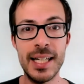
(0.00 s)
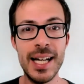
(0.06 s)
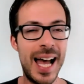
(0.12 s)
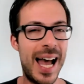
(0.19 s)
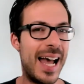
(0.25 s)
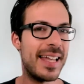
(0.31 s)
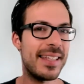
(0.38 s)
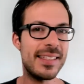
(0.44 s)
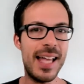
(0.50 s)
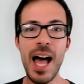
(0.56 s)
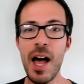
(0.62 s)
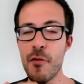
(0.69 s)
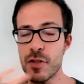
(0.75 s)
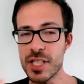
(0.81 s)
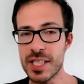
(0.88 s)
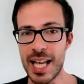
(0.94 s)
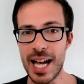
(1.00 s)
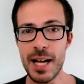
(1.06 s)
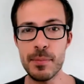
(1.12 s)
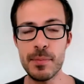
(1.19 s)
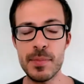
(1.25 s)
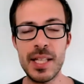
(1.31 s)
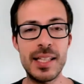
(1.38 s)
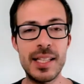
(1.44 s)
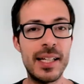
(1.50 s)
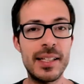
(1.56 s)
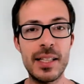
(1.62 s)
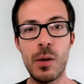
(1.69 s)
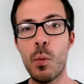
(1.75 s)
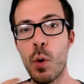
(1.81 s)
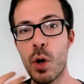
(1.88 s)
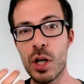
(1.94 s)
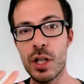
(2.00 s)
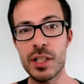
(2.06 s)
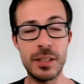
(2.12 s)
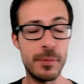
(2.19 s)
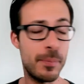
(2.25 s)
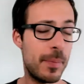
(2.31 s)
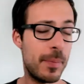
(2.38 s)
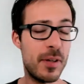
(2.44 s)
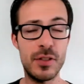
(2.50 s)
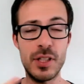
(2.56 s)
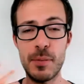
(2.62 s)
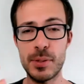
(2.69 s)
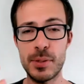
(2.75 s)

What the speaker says: and every time they take the word, maybe for a